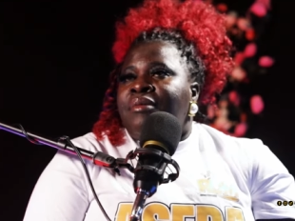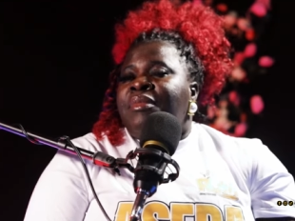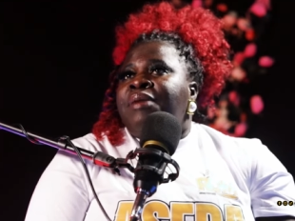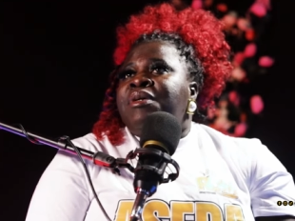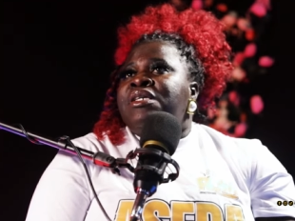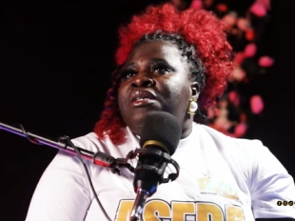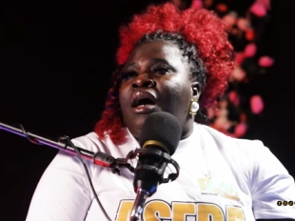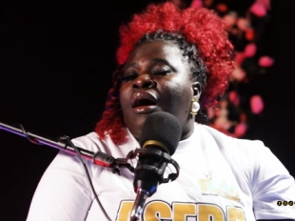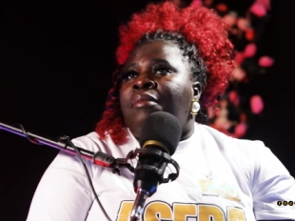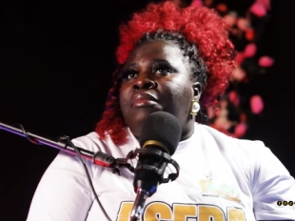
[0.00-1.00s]
Maybe
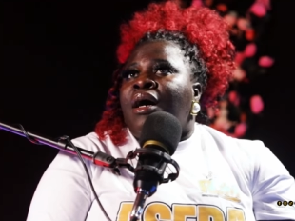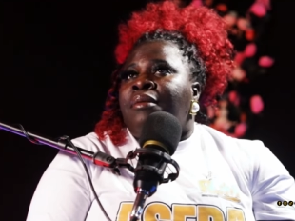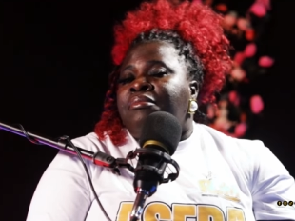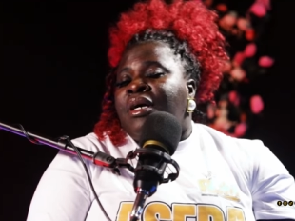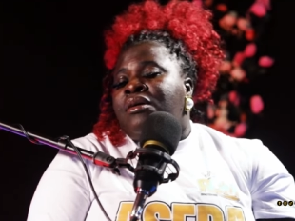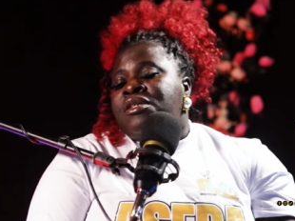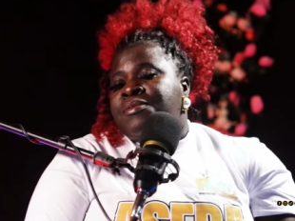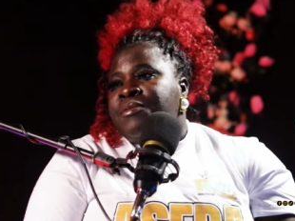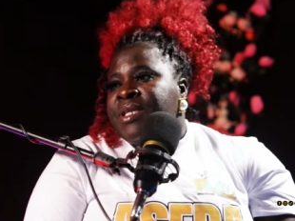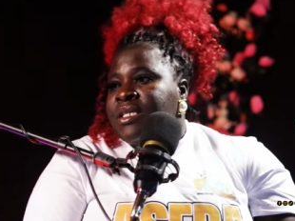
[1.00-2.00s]
um, um, a
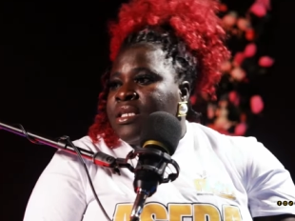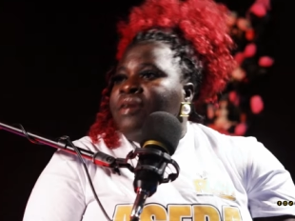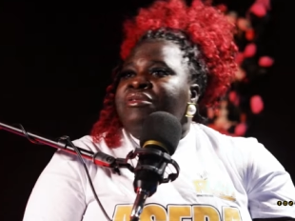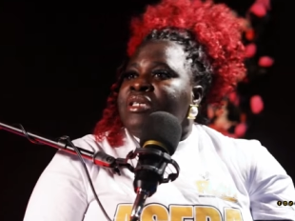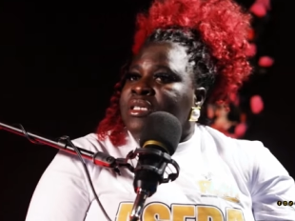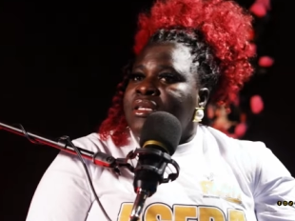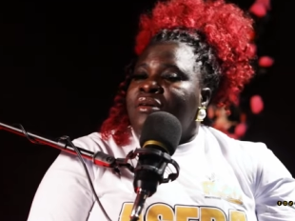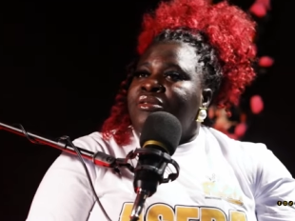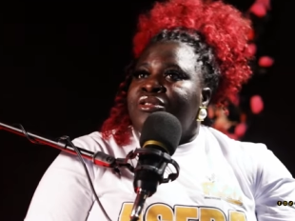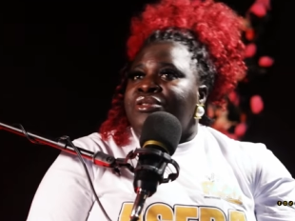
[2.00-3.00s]
gospel minister reaches
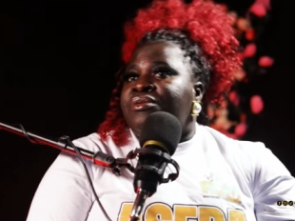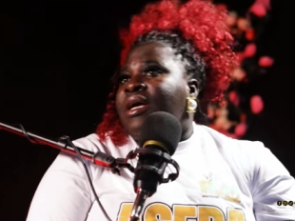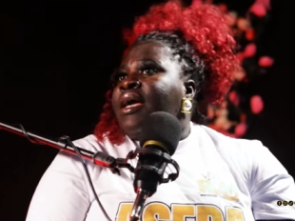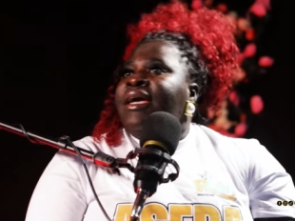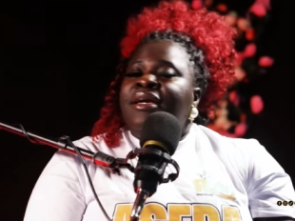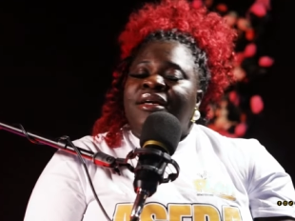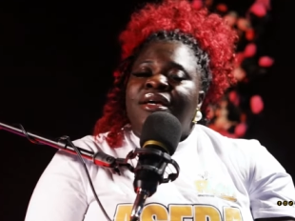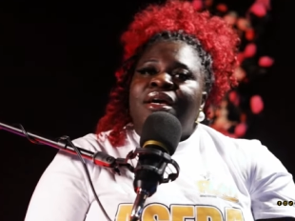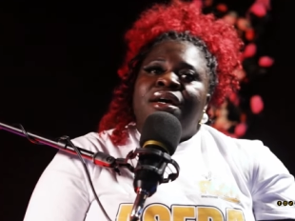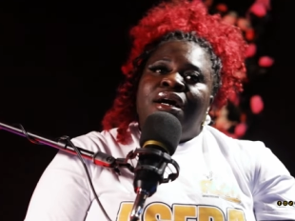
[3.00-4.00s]
out to you that, hey,
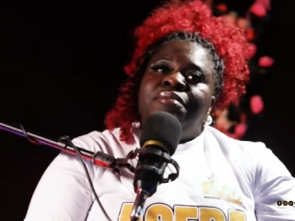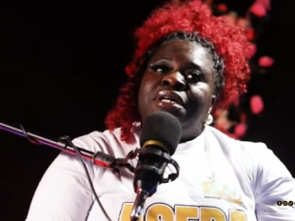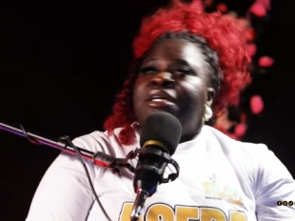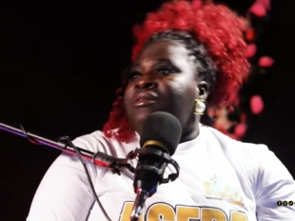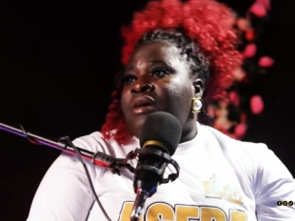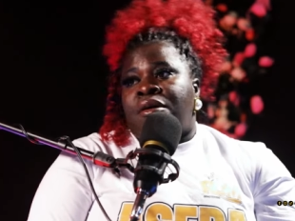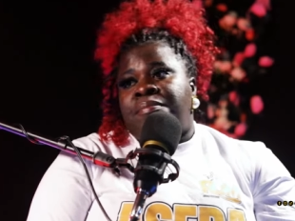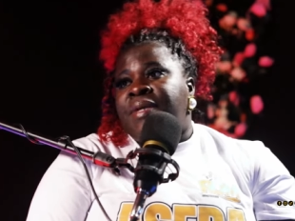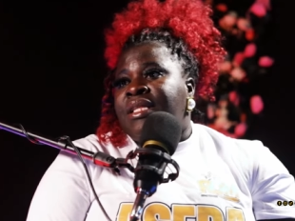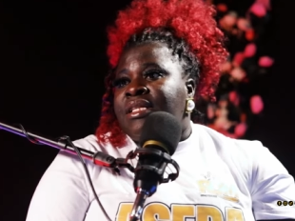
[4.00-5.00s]
um, can you help
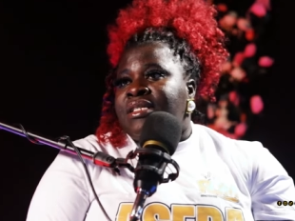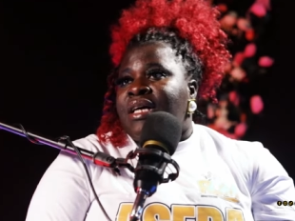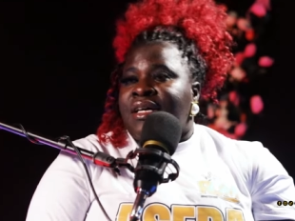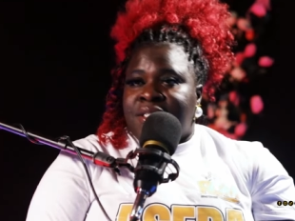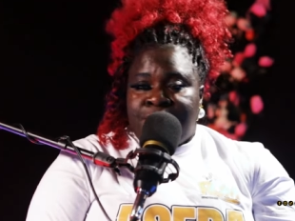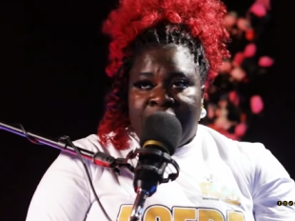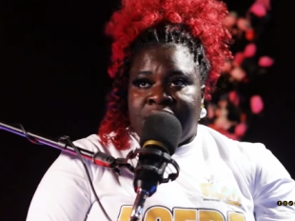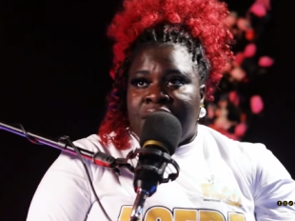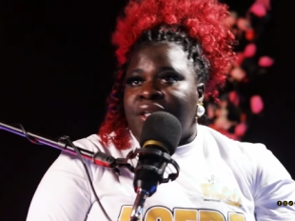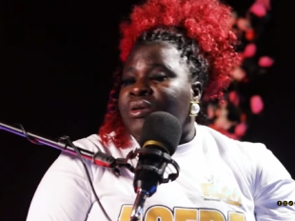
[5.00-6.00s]
me in this
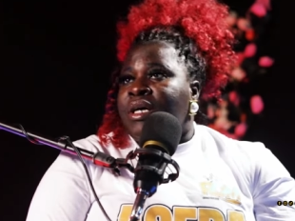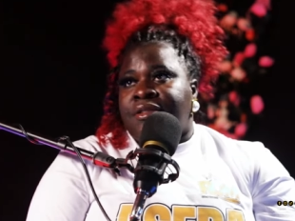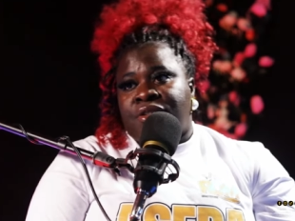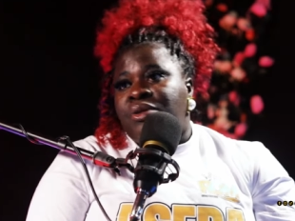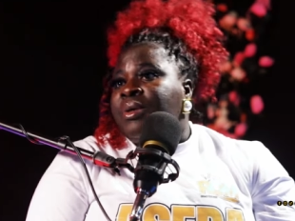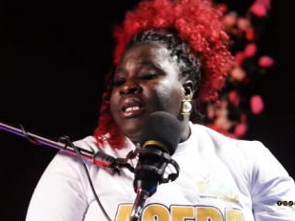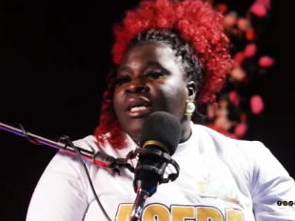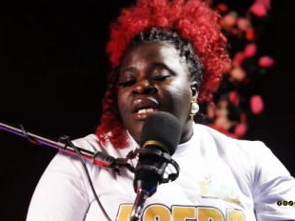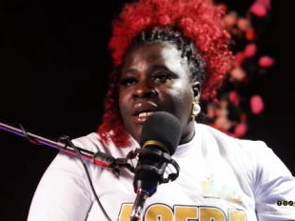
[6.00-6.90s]
aspect? Mm -hmm. And you mm-hmm. can do it.